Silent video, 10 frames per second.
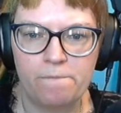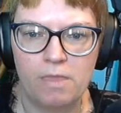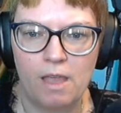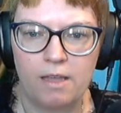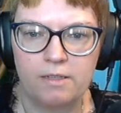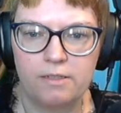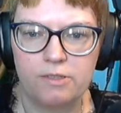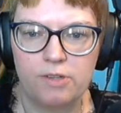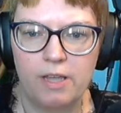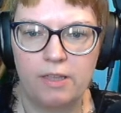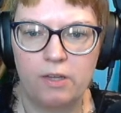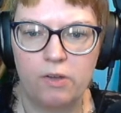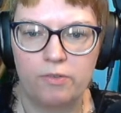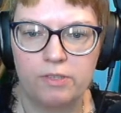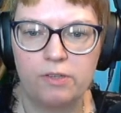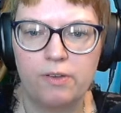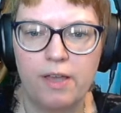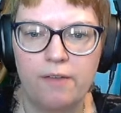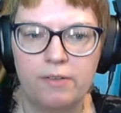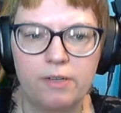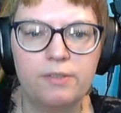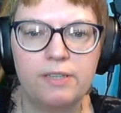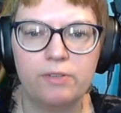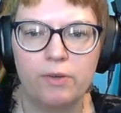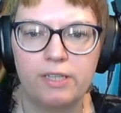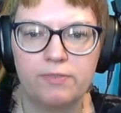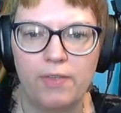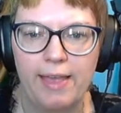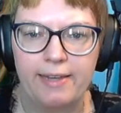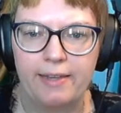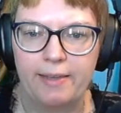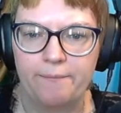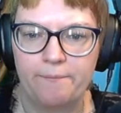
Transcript: not trailing over. So yeah, we always have a graceful ending.